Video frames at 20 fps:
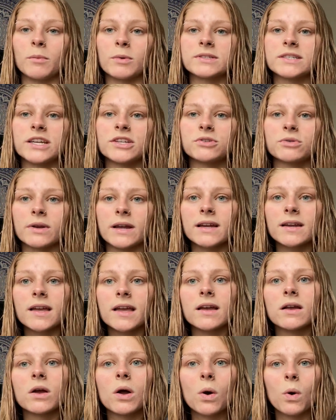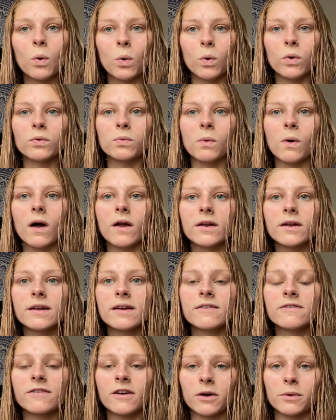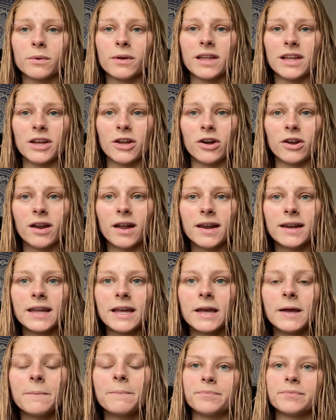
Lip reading: Once I drank like cold water, that felt really good on it,